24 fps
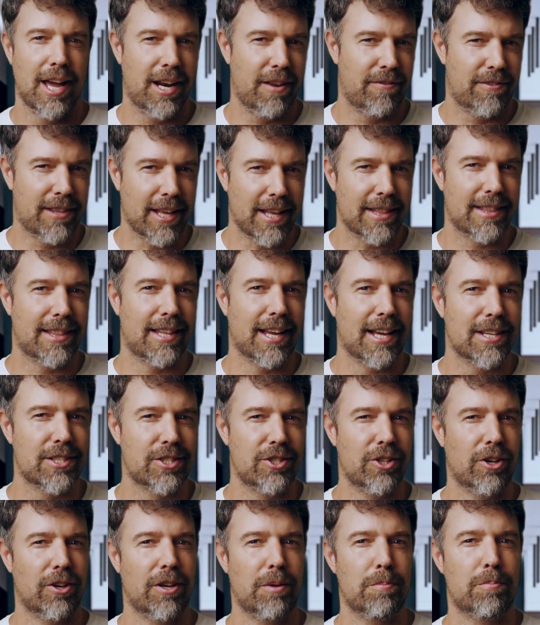And if that does
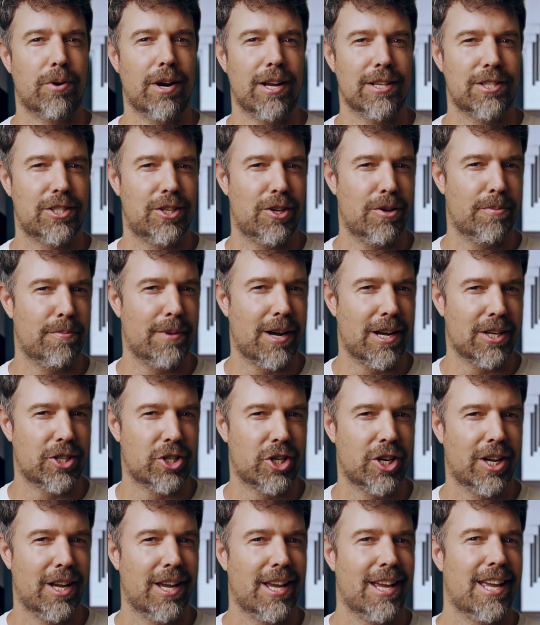not impress you
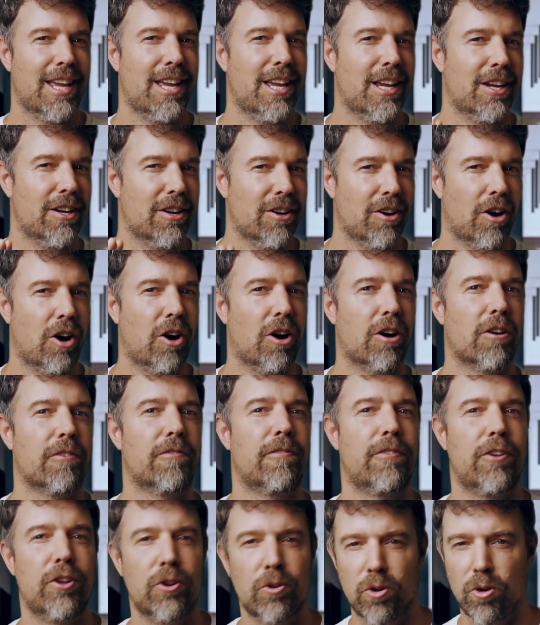much, here are a
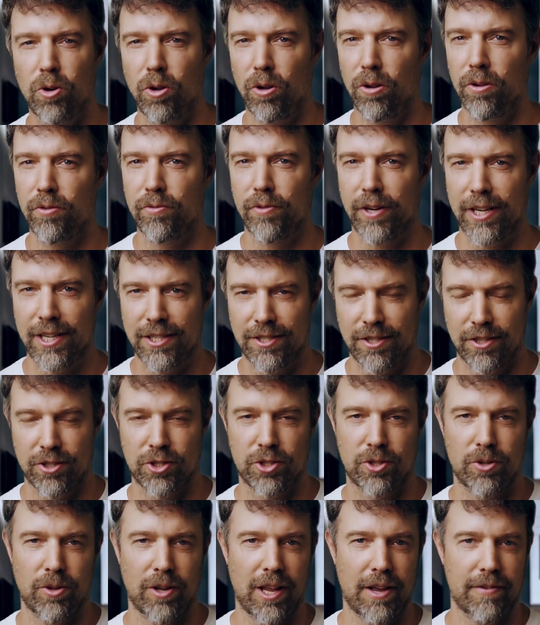few cool reasons
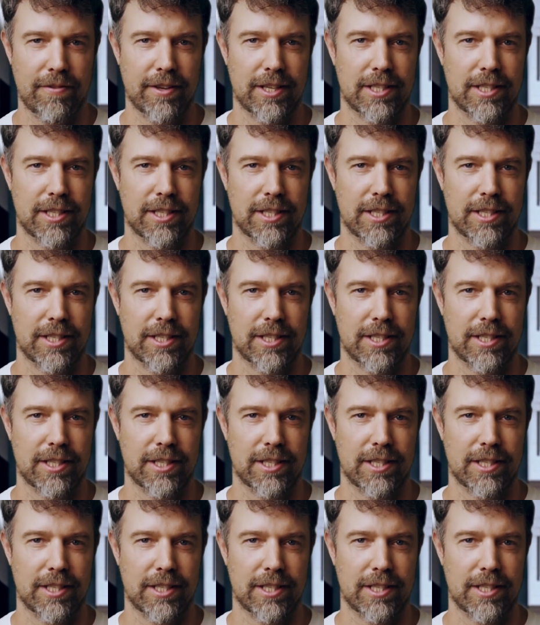to love